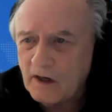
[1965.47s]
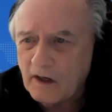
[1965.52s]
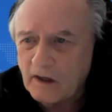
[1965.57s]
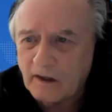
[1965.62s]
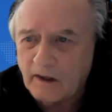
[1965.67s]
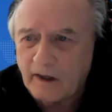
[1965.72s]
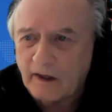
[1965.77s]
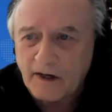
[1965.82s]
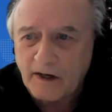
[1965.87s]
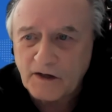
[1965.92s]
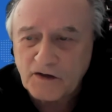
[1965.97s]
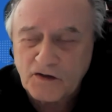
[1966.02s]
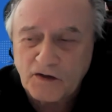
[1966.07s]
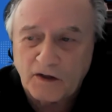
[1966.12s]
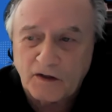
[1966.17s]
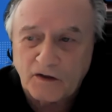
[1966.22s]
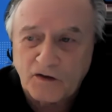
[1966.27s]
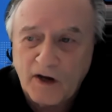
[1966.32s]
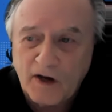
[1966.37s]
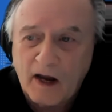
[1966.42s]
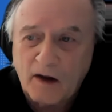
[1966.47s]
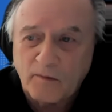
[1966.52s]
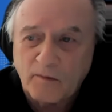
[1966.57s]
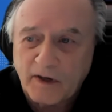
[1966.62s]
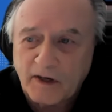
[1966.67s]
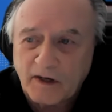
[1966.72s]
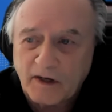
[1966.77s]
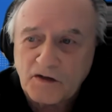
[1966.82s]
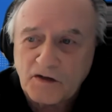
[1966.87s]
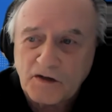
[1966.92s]
guests, and
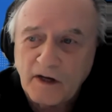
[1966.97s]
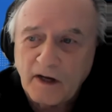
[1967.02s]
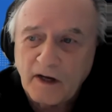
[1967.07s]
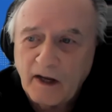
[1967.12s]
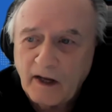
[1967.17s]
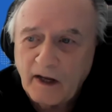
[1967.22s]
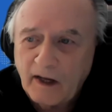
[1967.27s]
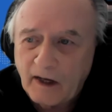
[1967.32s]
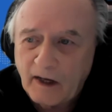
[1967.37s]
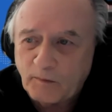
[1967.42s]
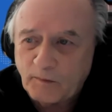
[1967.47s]
topics at